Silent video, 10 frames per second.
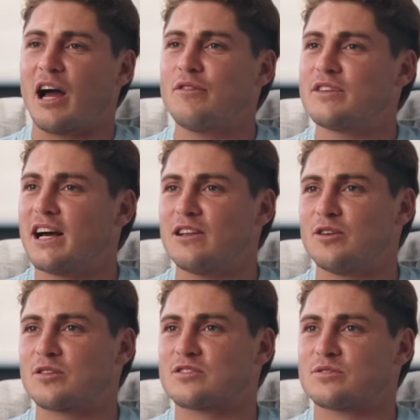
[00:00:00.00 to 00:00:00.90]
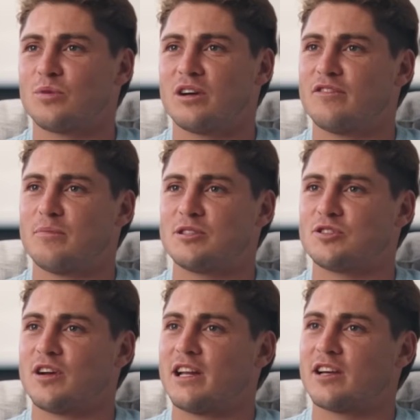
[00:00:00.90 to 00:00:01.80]
however that looks, wherever my
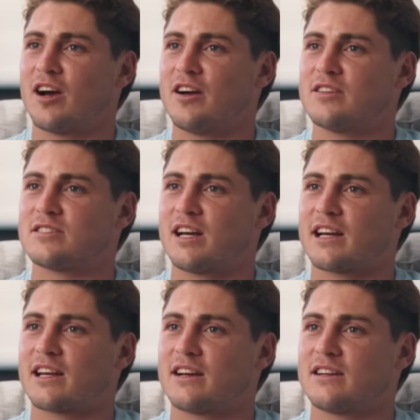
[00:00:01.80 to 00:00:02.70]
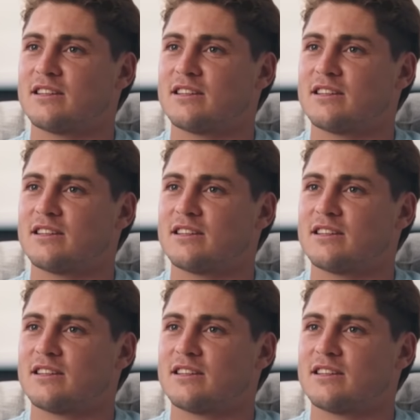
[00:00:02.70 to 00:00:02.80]
journey goes, like